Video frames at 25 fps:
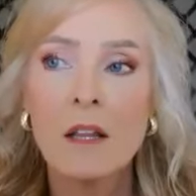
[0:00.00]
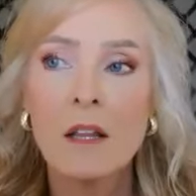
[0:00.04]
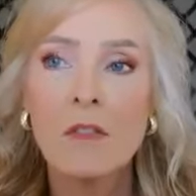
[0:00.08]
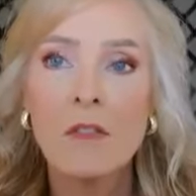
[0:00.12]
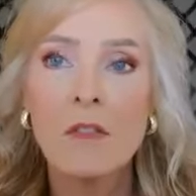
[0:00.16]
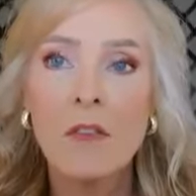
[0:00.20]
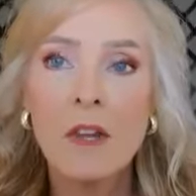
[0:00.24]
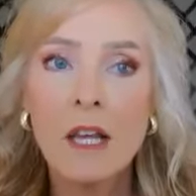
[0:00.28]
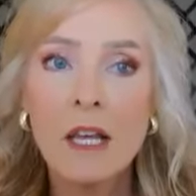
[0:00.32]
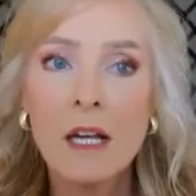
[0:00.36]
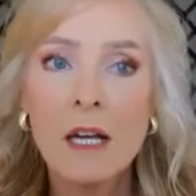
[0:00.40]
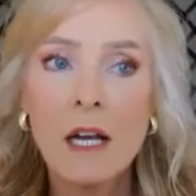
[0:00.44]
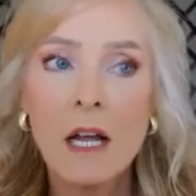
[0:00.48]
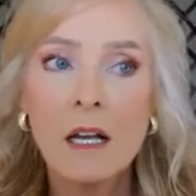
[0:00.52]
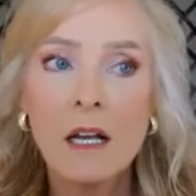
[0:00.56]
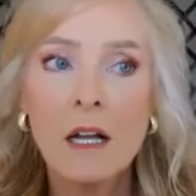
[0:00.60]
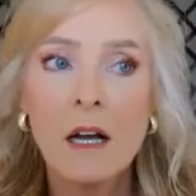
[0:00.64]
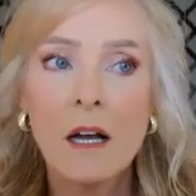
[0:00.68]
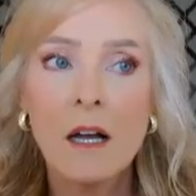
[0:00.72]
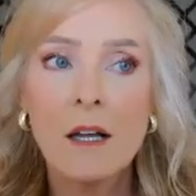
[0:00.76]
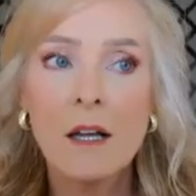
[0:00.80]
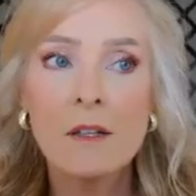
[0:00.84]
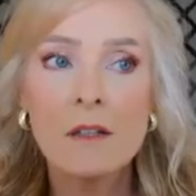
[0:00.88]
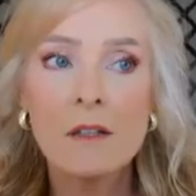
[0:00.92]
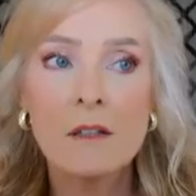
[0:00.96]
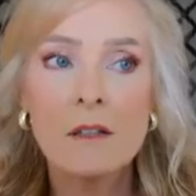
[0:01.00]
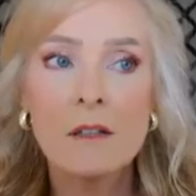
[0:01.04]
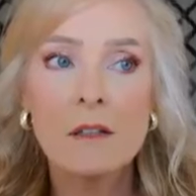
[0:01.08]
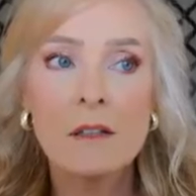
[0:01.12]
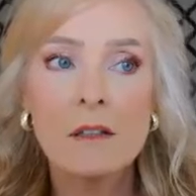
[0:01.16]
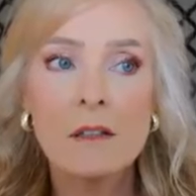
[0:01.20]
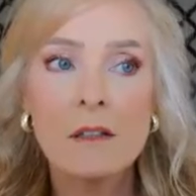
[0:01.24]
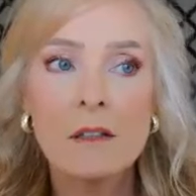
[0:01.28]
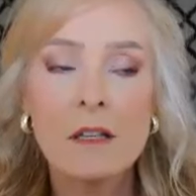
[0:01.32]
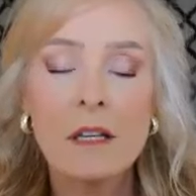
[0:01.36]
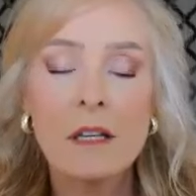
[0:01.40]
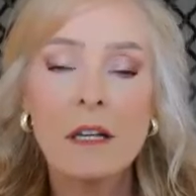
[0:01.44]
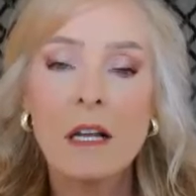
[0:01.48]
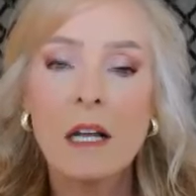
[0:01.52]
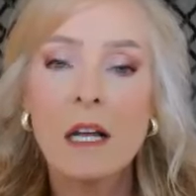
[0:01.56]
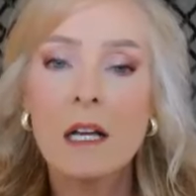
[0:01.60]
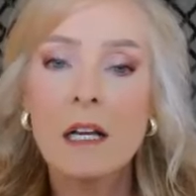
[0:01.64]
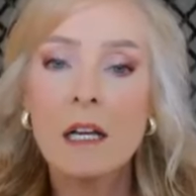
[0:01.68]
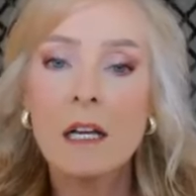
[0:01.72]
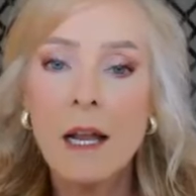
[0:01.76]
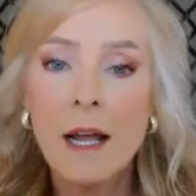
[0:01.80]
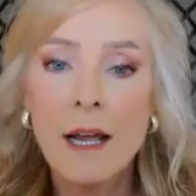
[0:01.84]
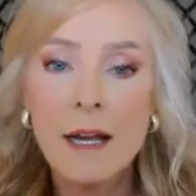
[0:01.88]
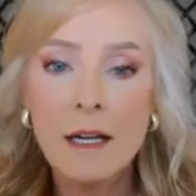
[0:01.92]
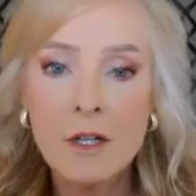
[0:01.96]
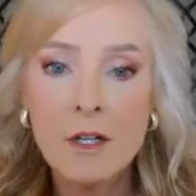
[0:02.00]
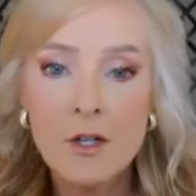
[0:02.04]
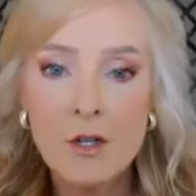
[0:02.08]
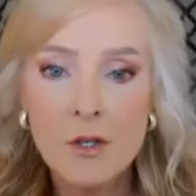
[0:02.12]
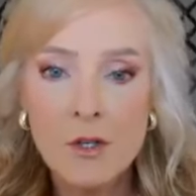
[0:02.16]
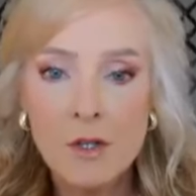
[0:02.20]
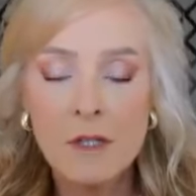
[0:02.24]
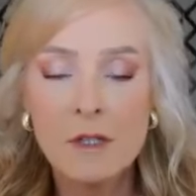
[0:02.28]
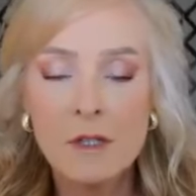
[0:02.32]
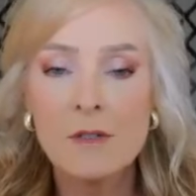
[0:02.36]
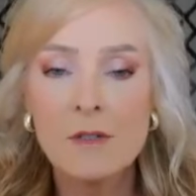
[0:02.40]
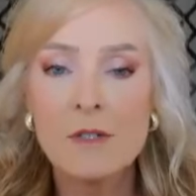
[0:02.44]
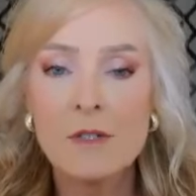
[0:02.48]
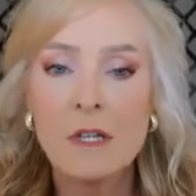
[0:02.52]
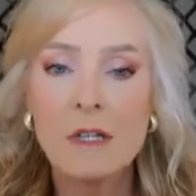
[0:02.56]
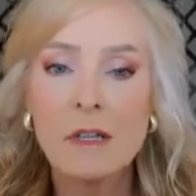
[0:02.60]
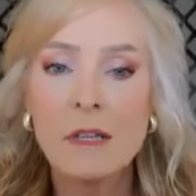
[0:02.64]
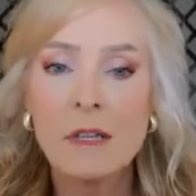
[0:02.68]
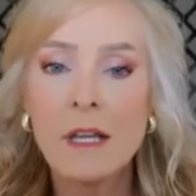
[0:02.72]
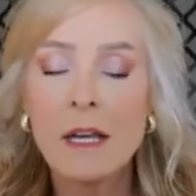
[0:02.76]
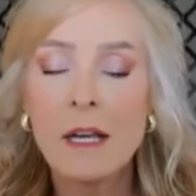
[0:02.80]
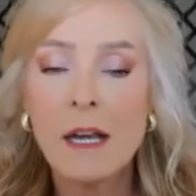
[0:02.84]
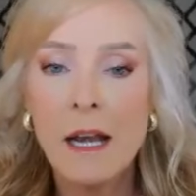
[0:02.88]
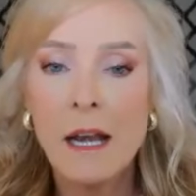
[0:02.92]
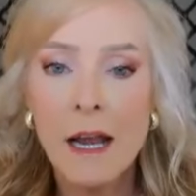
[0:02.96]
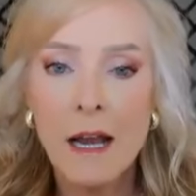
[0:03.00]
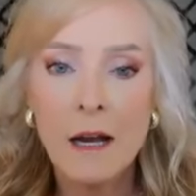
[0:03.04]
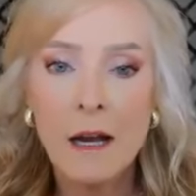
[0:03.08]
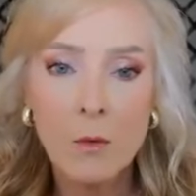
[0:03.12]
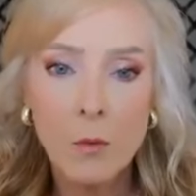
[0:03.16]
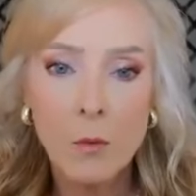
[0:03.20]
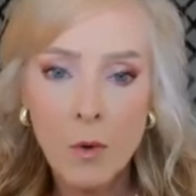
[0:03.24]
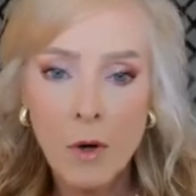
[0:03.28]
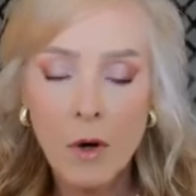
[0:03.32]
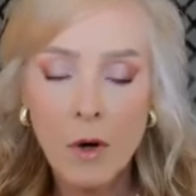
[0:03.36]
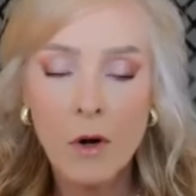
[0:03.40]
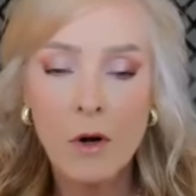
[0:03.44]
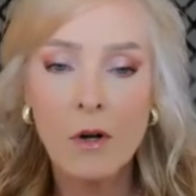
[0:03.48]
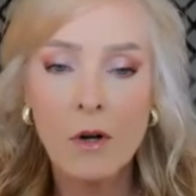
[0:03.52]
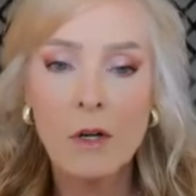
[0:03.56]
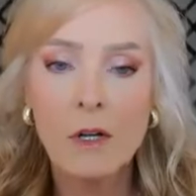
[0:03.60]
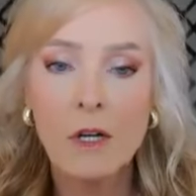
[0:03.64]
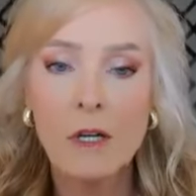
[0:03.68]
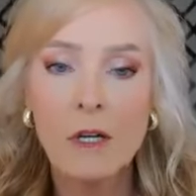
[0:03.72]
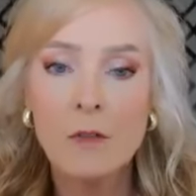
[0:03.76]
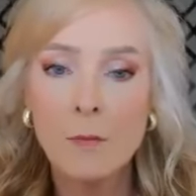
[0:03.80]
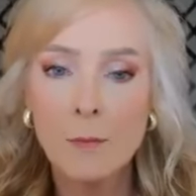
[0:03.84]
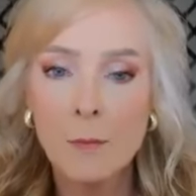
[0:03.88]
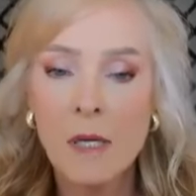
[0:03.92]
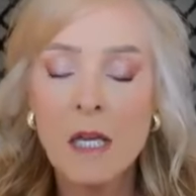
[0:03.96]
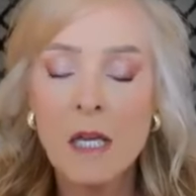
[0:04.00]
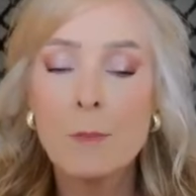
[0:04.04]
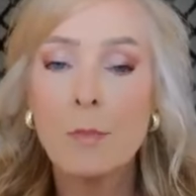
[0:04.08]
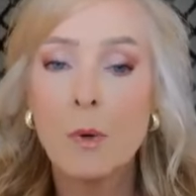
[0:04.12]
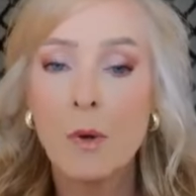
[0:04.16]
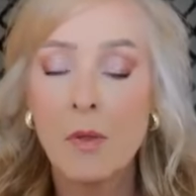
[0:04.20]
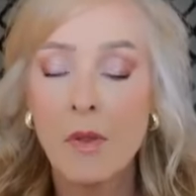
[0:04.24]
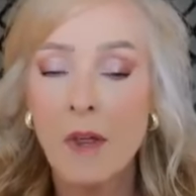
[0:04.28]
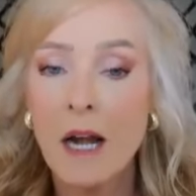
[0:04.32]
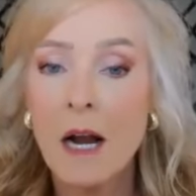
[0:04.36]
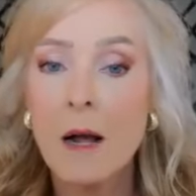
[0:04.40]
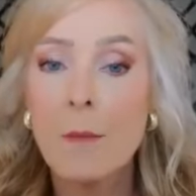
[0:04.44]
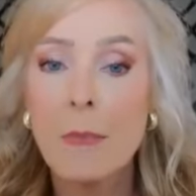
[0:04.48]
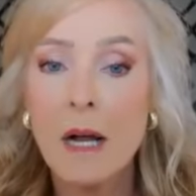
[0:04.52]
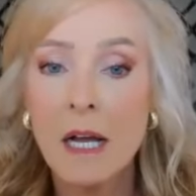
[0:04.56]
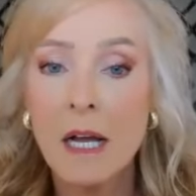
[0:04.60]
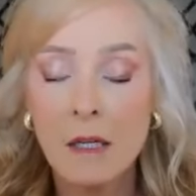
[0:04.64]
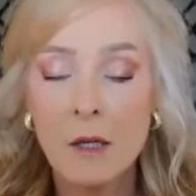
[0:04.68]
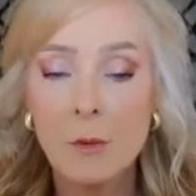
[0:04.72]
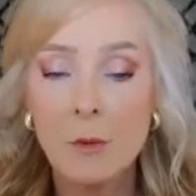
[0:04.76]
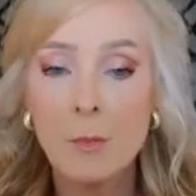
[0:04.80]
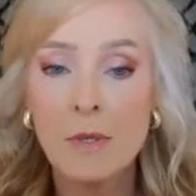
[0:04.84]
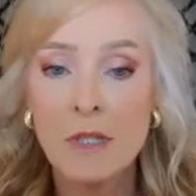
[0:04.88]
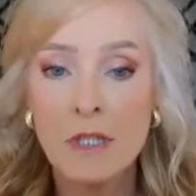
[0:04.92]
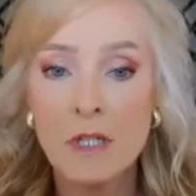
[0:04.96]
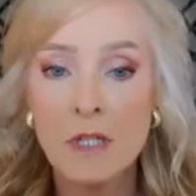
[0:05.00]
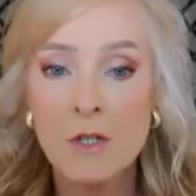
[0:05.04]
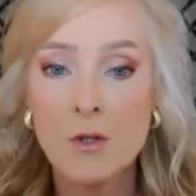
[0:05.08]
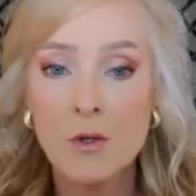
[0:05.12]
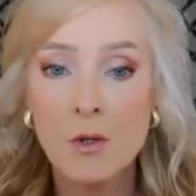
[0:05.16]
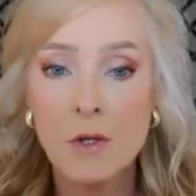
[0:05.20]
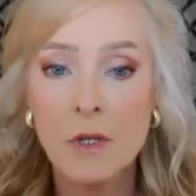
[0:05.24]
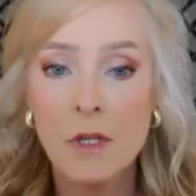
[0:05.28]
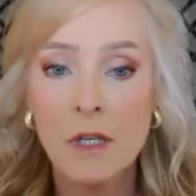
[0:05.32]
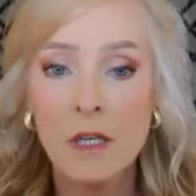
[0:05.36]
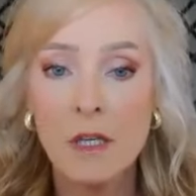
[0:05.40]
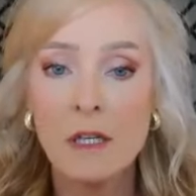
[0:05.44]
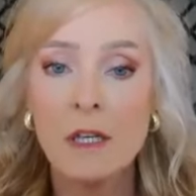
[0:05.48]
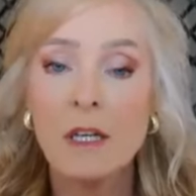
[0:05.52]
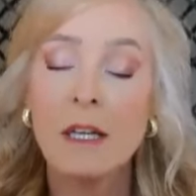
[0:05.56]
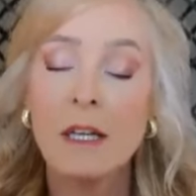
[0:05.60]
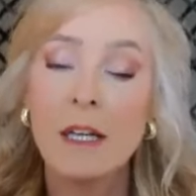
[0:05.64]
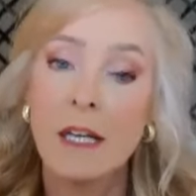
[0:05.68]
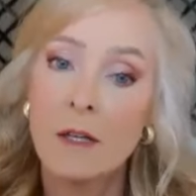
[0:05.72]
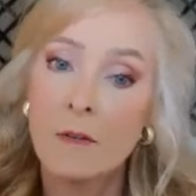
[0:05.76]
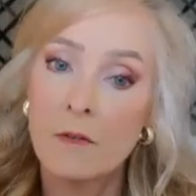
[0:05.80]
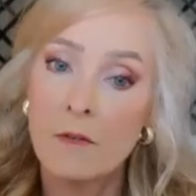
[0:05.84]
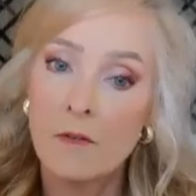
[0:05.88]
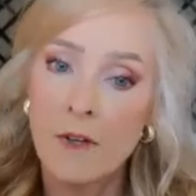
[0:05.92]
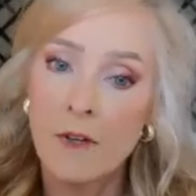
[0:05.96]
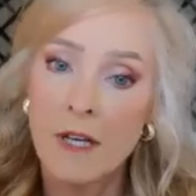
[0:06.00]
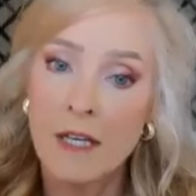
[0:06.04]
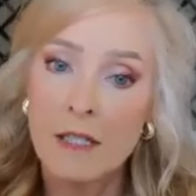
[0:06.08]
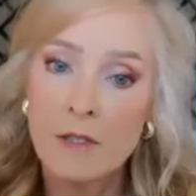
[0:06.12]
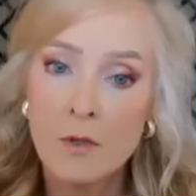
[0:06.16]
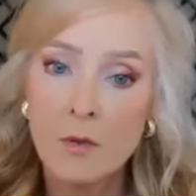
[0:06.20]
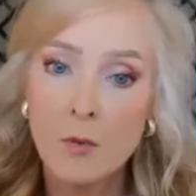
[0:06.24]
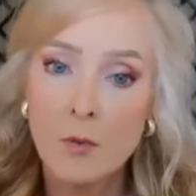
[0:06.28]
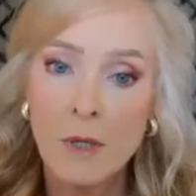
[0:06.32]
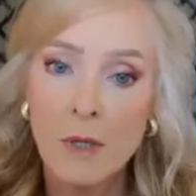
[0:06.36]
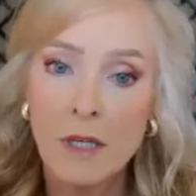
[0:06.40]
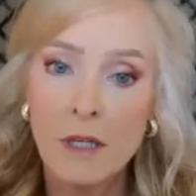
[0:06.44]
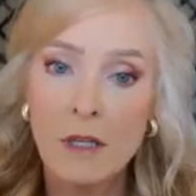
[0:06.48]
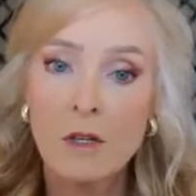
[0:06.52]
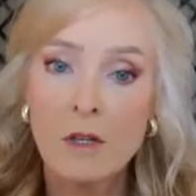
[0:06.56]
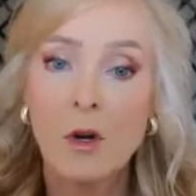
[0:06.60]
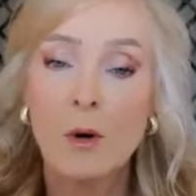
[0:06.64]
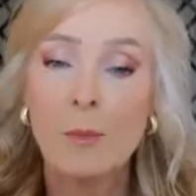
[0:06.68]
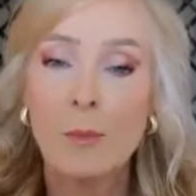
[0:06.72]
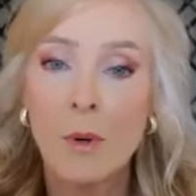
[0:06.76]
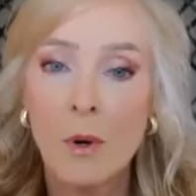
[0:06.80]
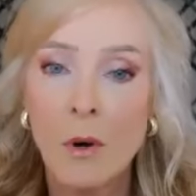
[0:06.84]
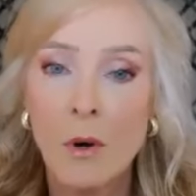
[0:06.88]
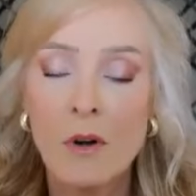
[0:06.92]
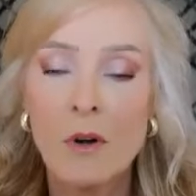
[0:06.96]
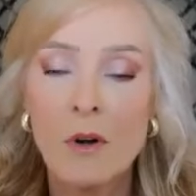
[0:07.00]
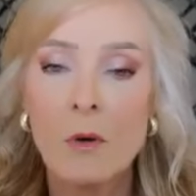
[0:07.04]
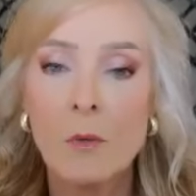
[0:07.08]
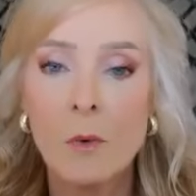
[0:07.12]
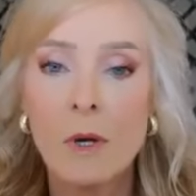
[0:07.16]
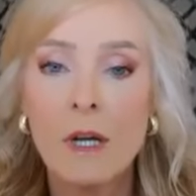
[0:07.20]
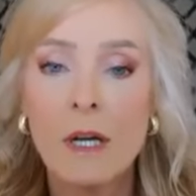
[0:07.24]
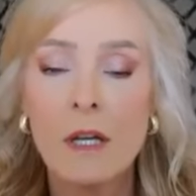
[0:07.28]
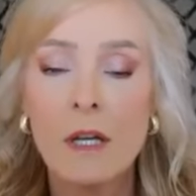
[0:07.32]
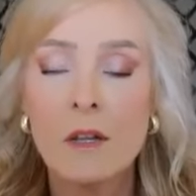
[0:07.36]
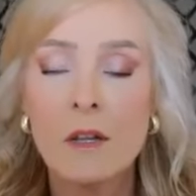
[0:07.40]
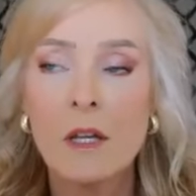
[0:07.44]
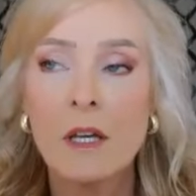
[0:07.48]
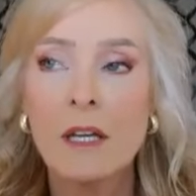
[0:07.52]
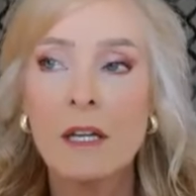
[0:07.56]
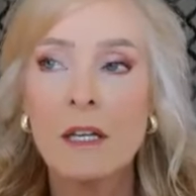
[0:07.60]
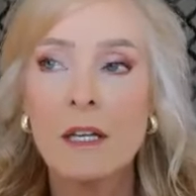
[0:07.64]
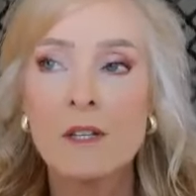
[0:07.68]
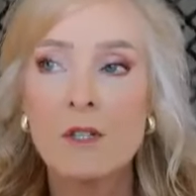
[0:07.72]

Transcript: then I got the connections and the network of people that I might could potentially invest with or partner with.